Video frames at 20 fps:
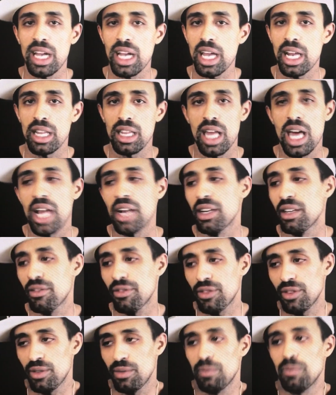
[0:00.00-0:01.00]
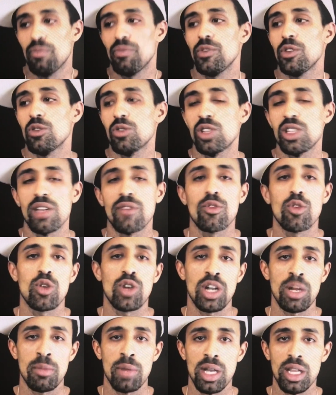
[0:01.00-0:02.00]
got a lot of different, stuff
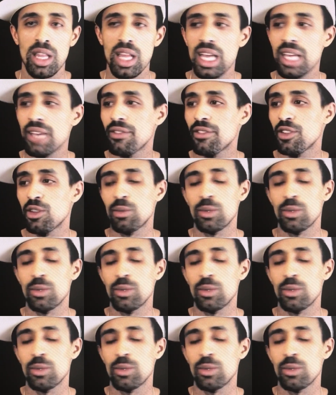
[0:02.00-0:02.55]
going on in my life,